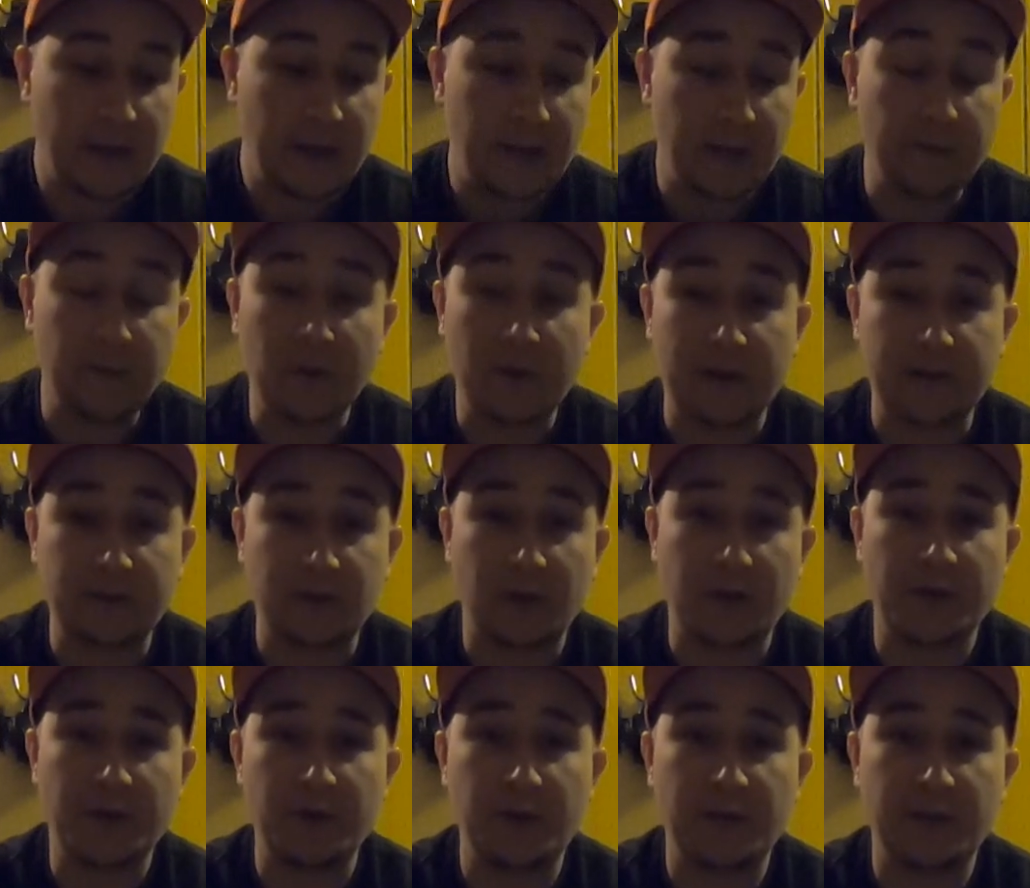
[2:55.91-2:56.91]
If you guys are
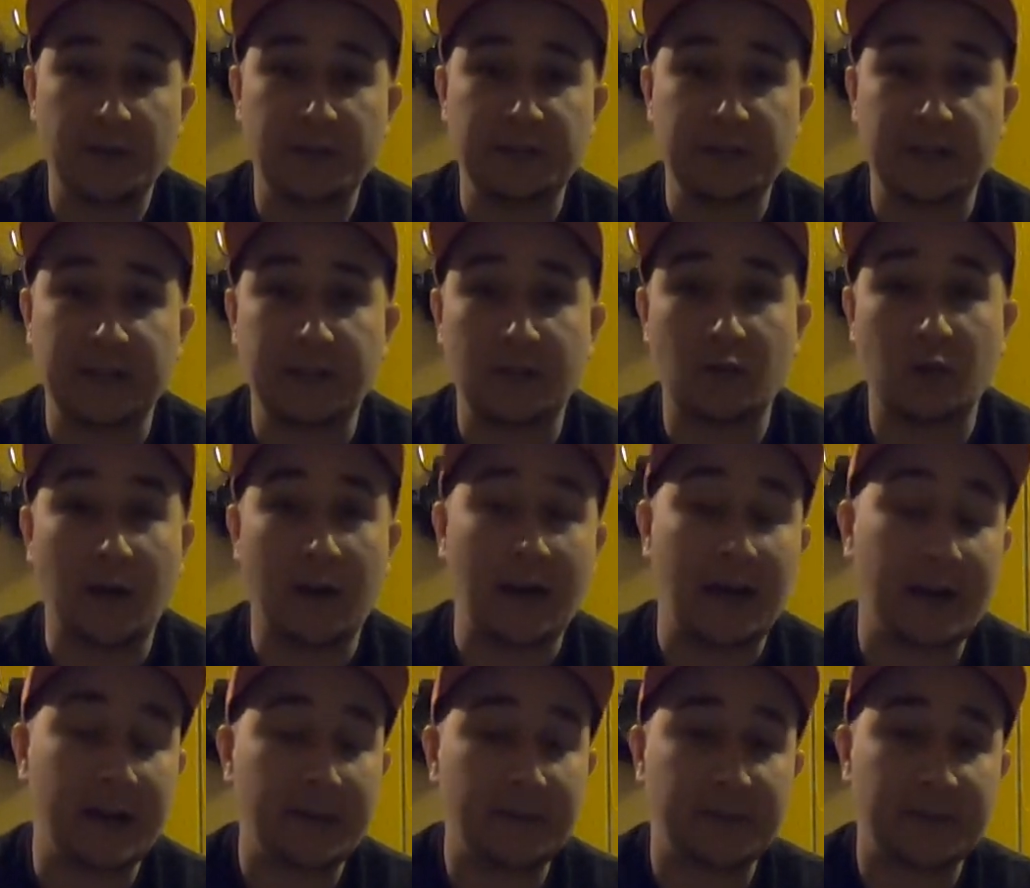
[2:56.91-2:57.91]
new to the channel,
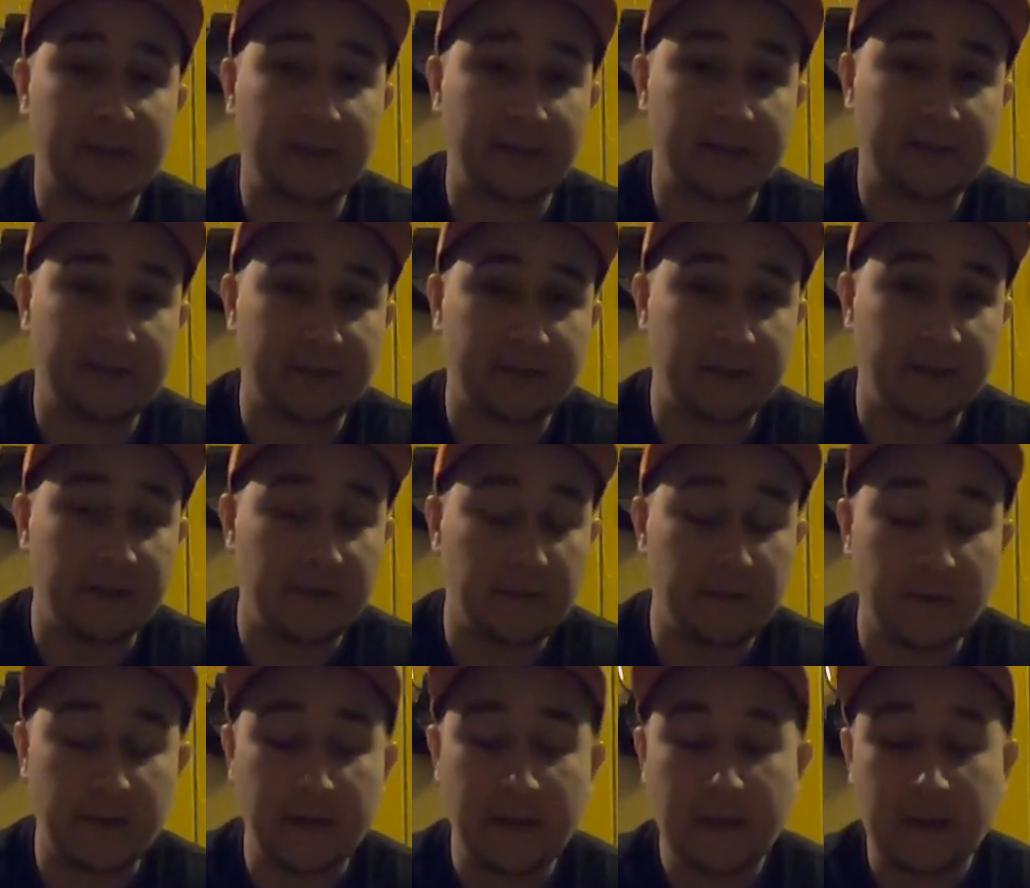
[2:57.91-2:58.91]
I am SendIt
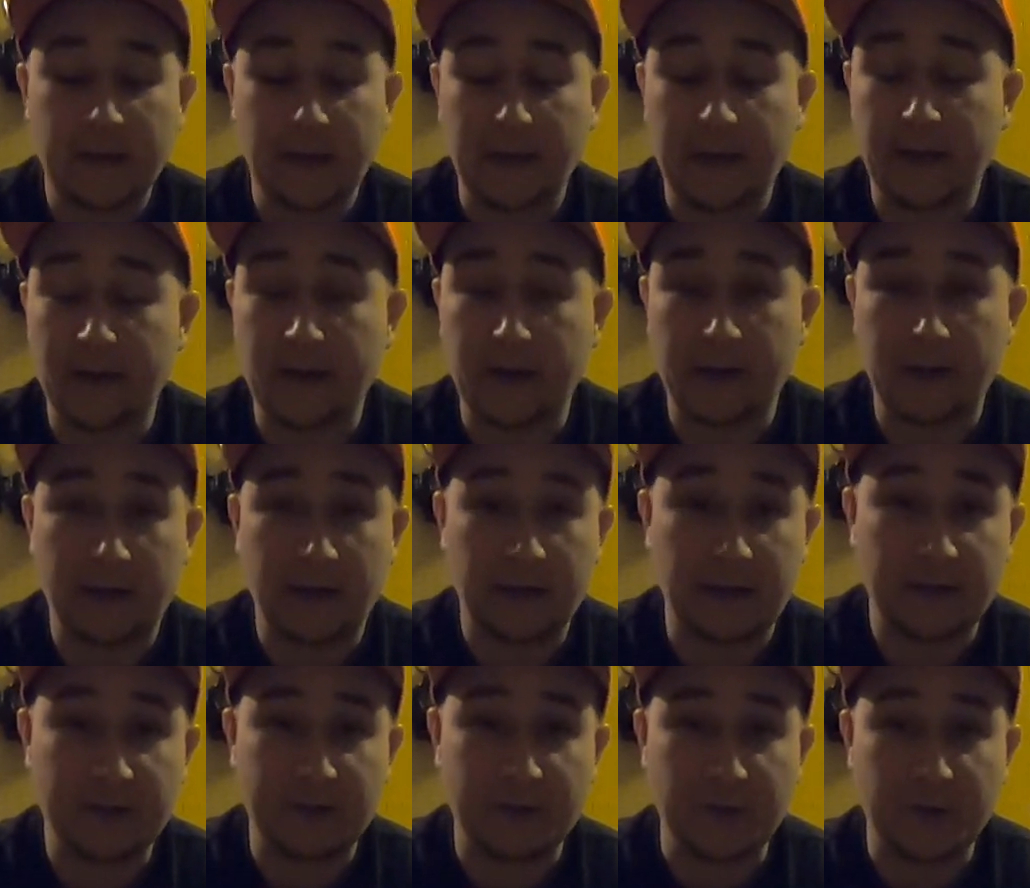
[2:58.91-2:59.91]
Steve, and
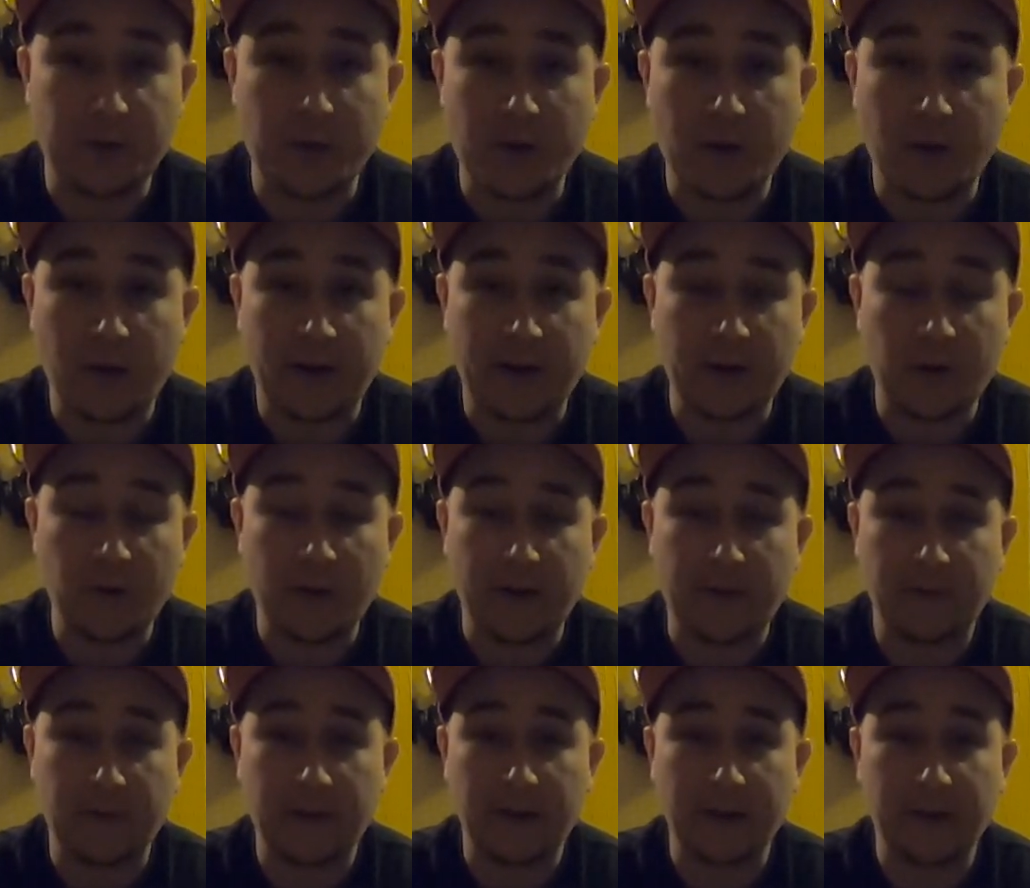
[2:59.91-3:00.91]
as you do know, I do
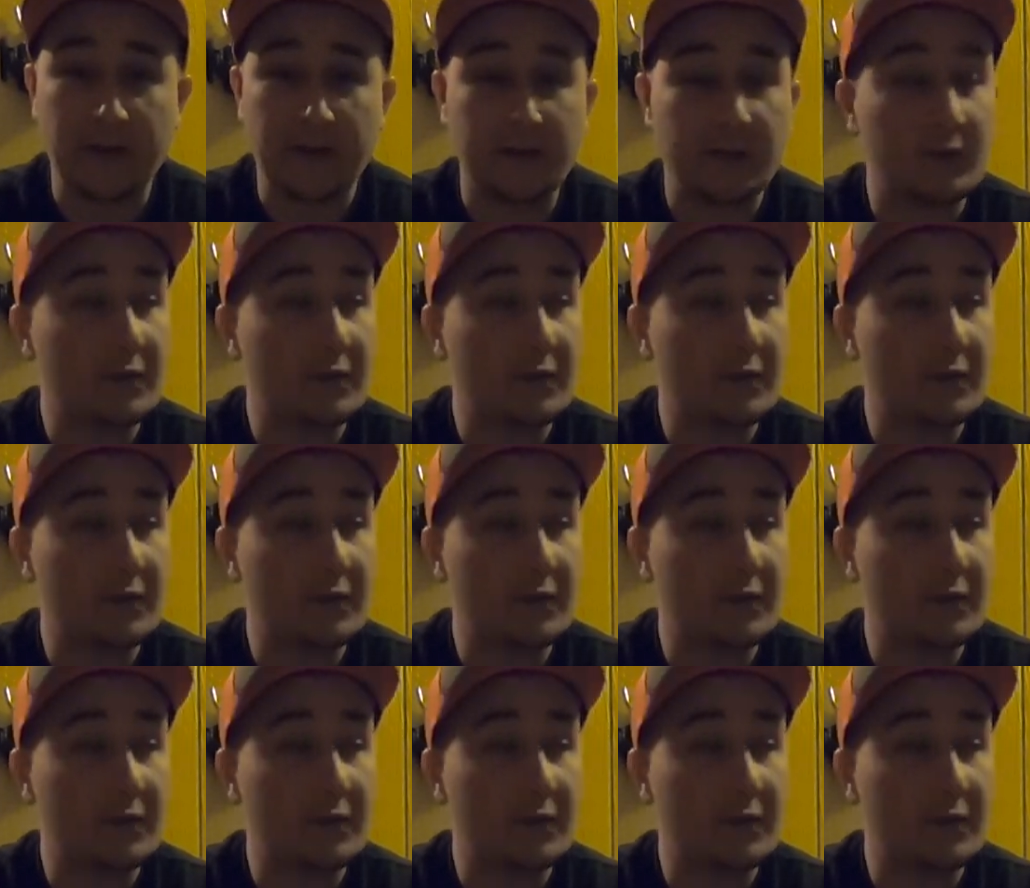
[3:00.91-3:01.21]
have a